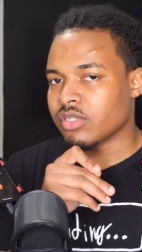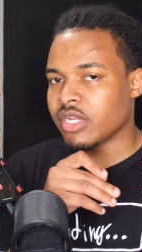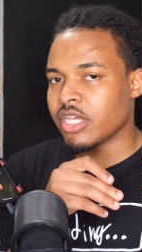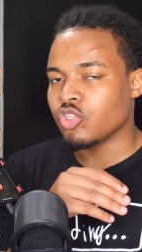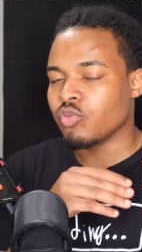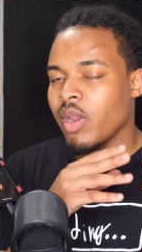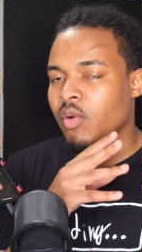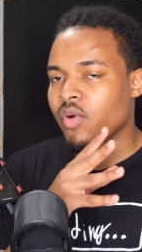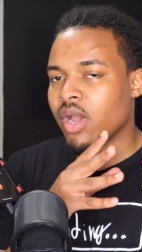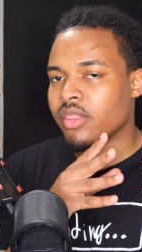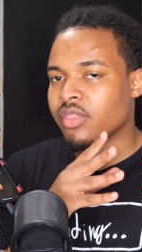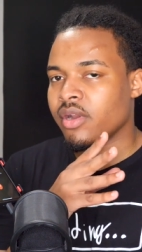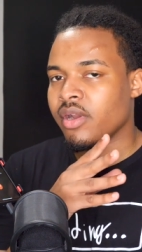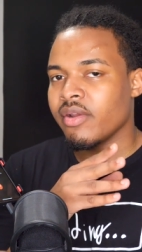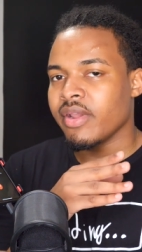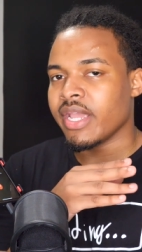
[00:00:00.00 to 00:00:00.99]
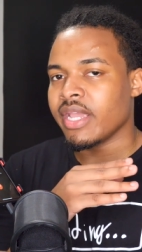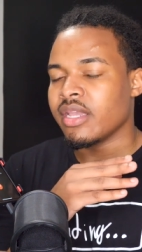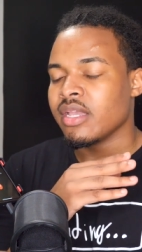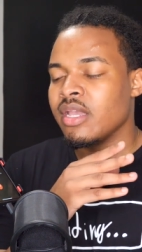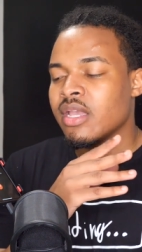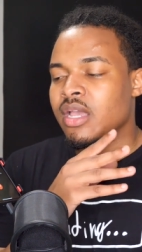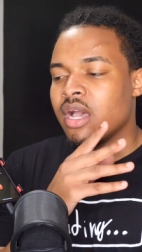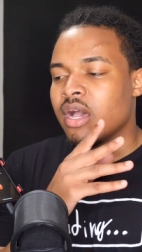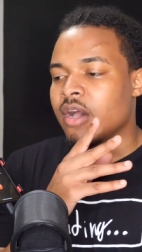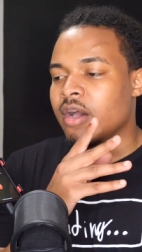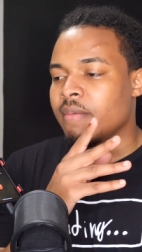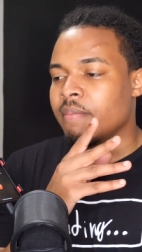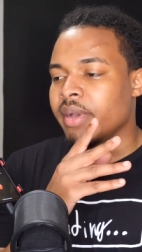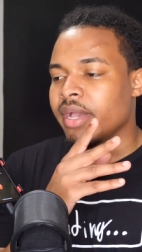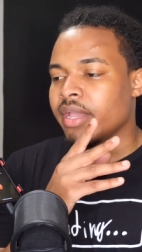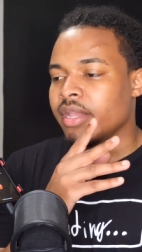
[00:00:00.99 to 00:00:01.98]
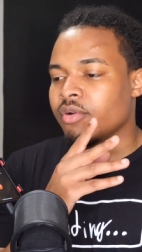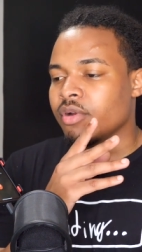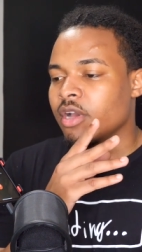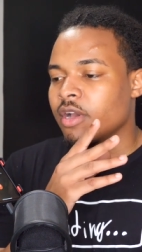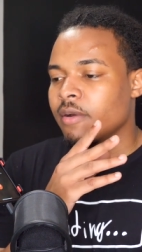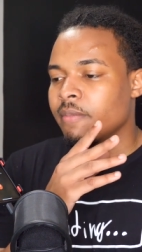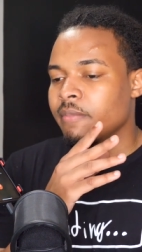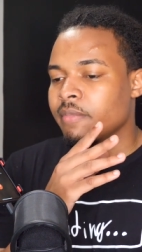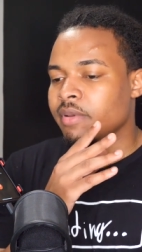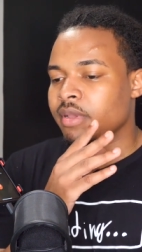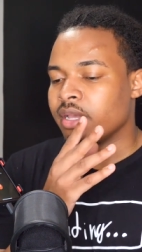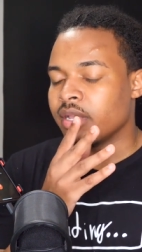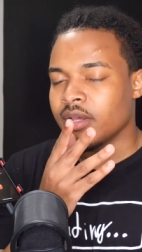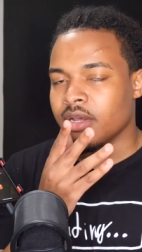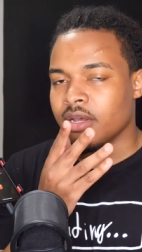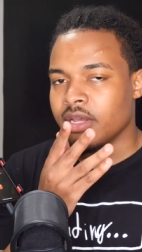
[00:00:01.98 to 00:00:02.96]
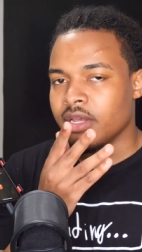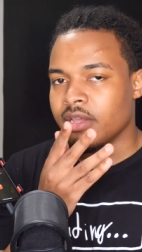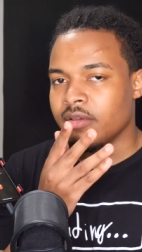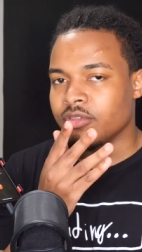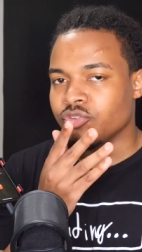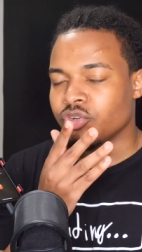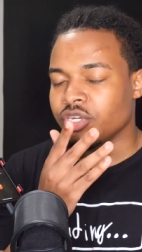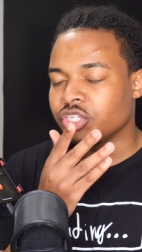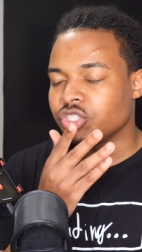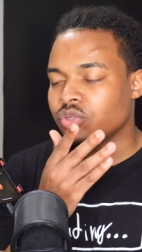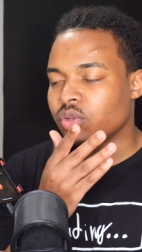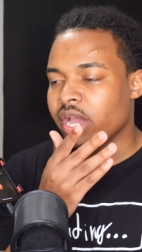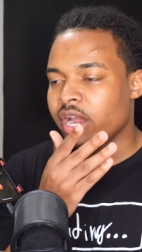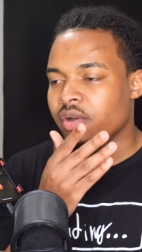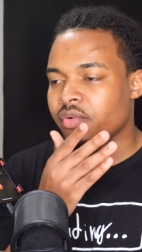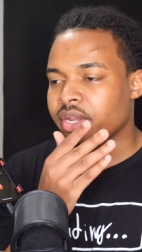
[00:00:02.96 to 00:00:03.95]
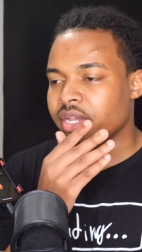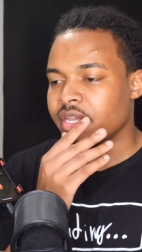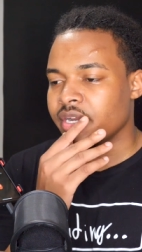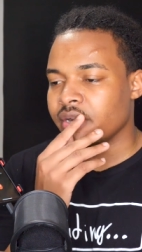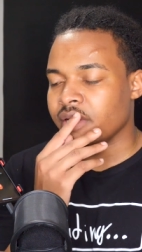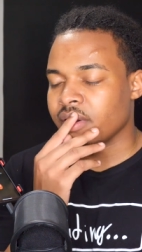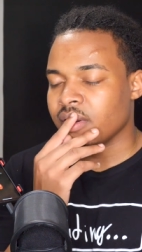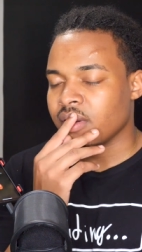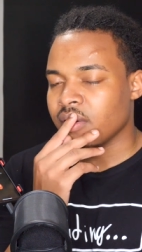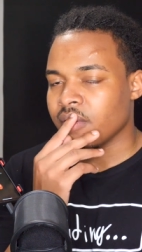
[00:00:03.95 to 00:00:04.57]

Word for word: Can I do my Roth I R A, um, my um, traditional I R A here?